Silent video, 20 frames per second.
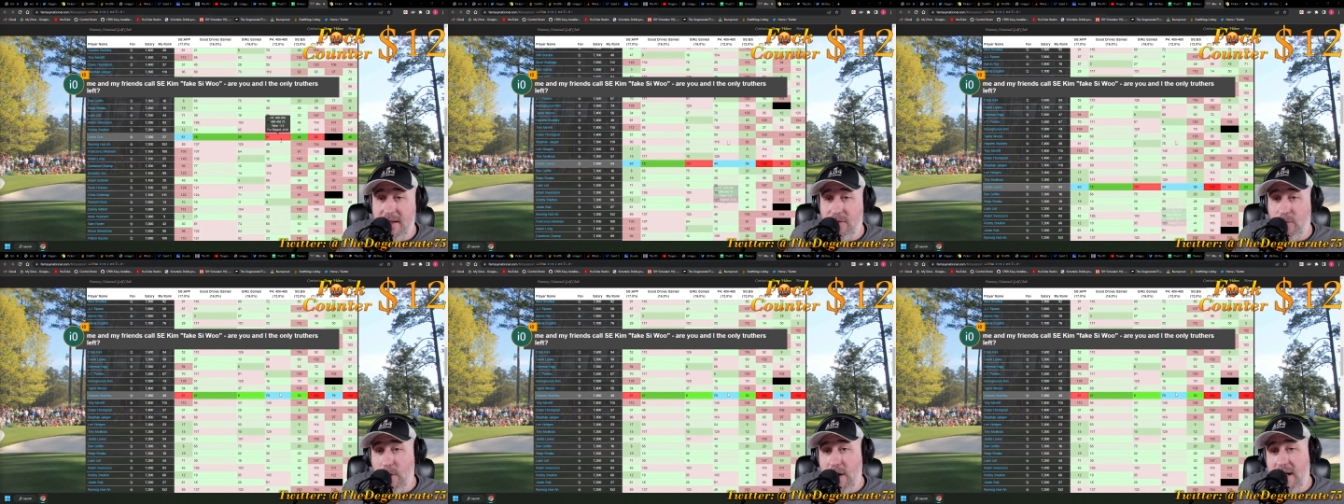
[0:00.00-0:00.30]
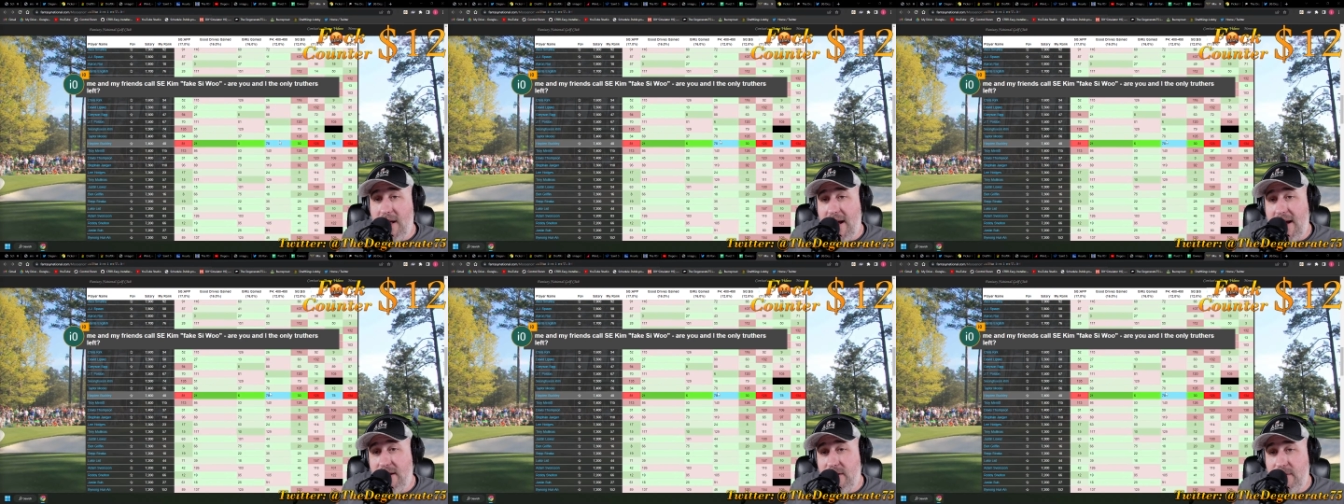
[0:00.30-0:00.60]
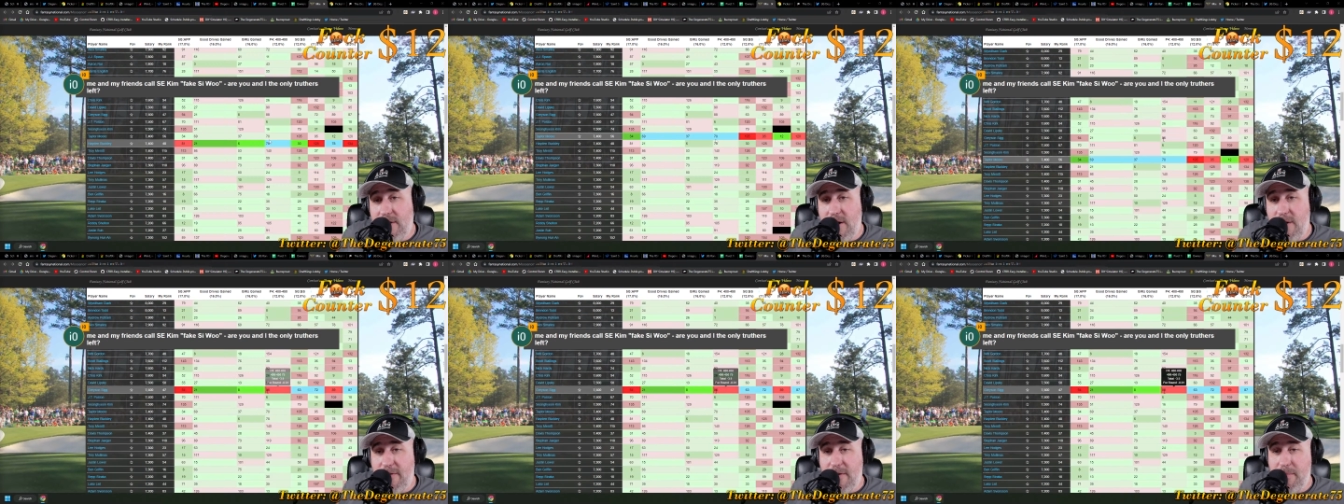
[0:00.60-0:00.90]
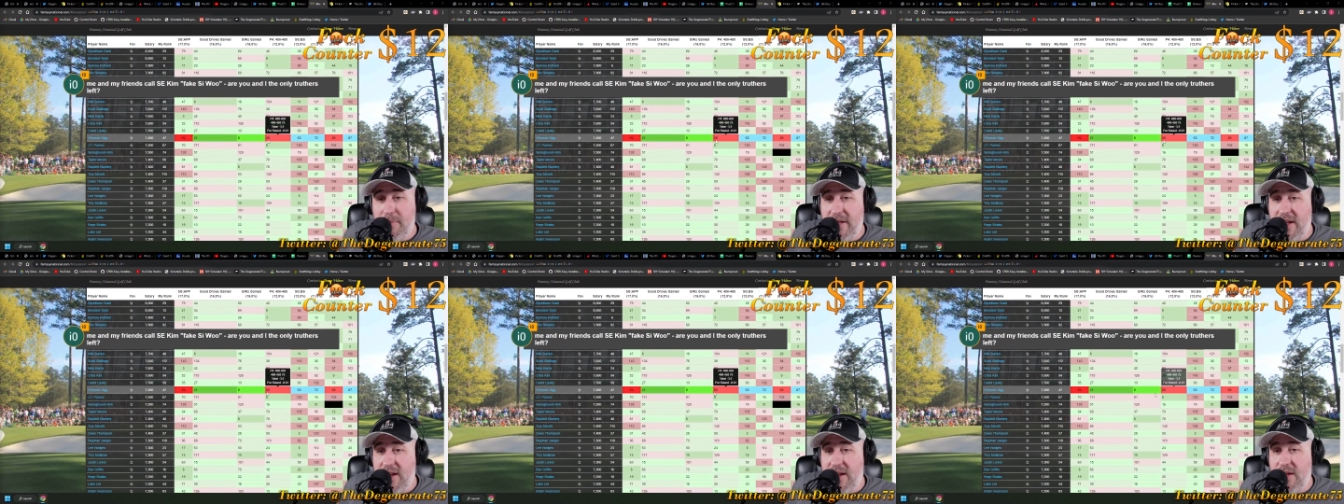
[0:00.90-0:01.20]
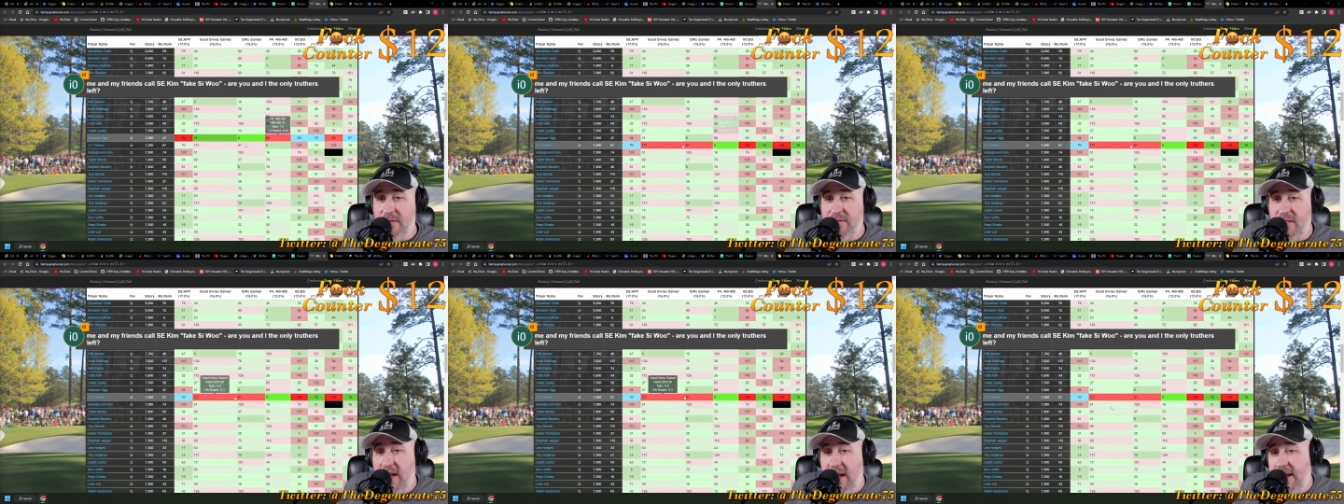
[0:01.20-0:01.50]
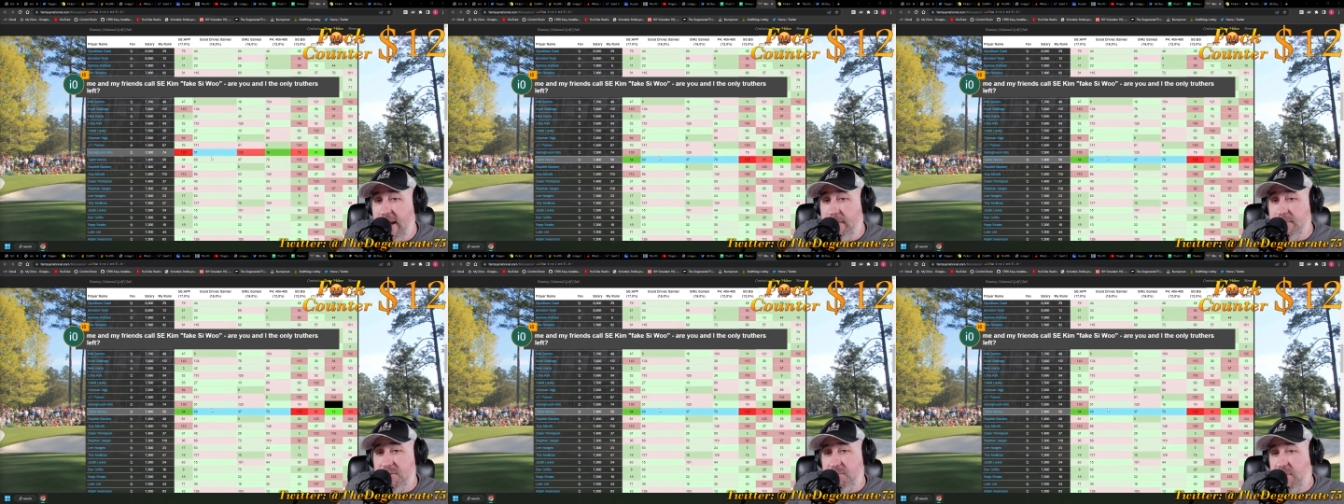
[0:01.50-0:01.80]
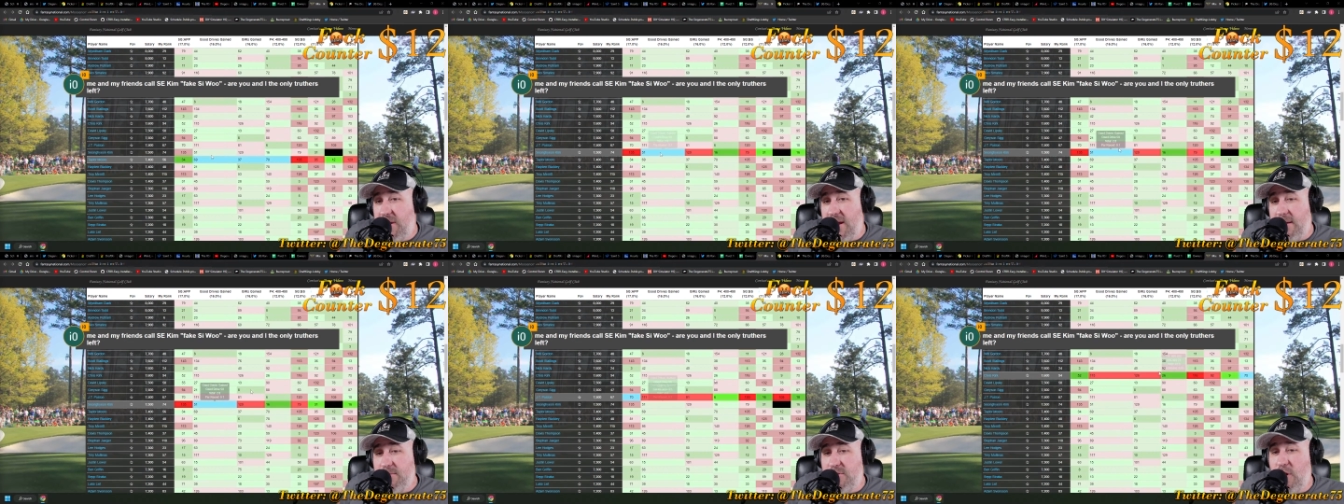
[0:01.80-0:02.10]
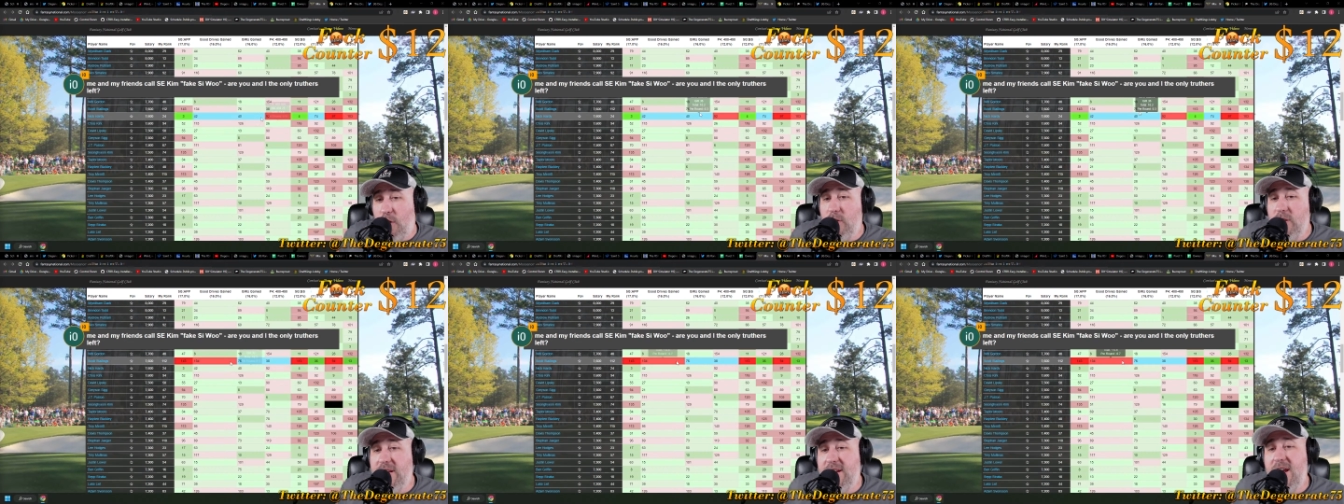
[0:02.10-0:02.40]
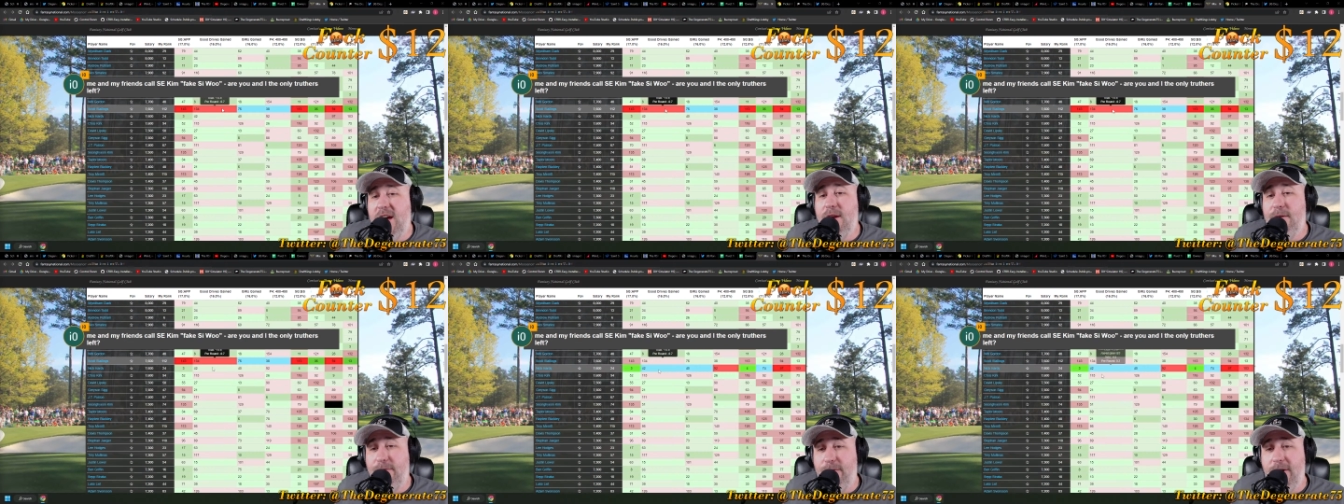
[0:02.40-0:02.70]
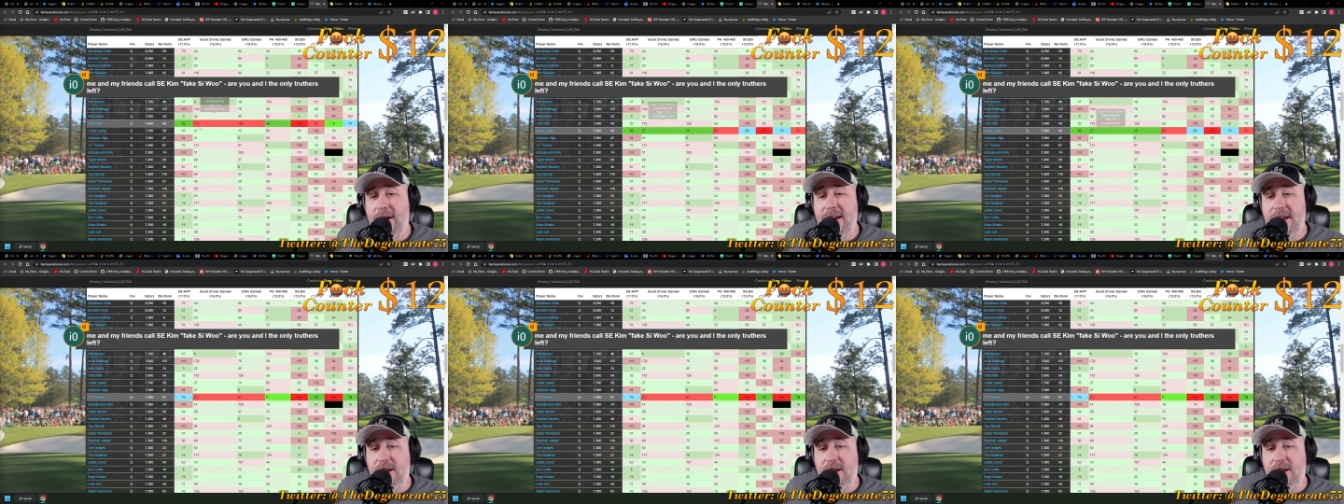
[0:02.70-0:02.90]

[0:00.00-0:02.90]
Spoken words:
Well, I don't know if I'm playing enough lineups, but I'm totally not afraid to